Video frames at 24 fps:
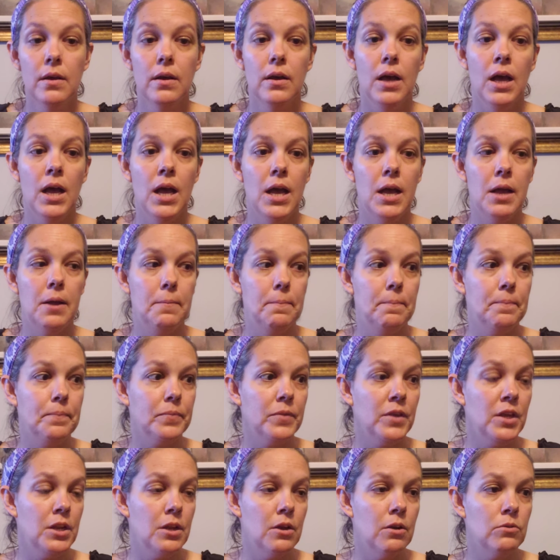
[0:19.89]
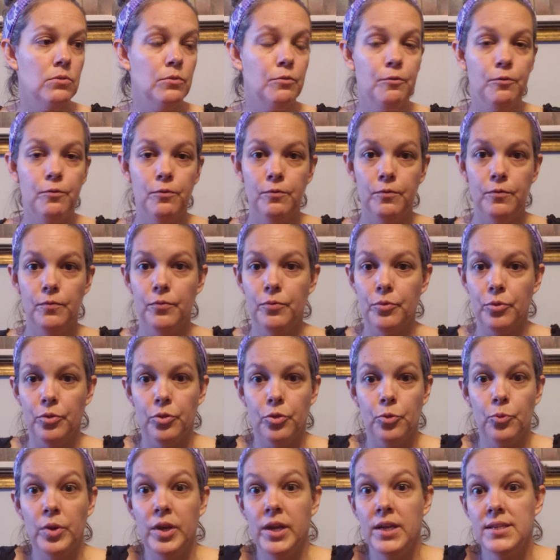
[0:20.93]
Um, you know,
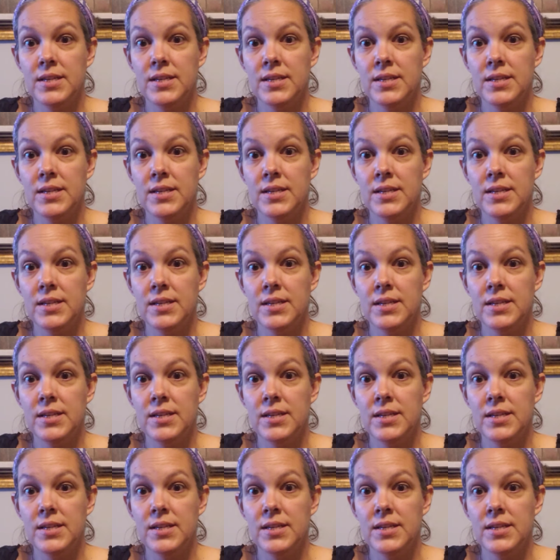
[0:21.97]
three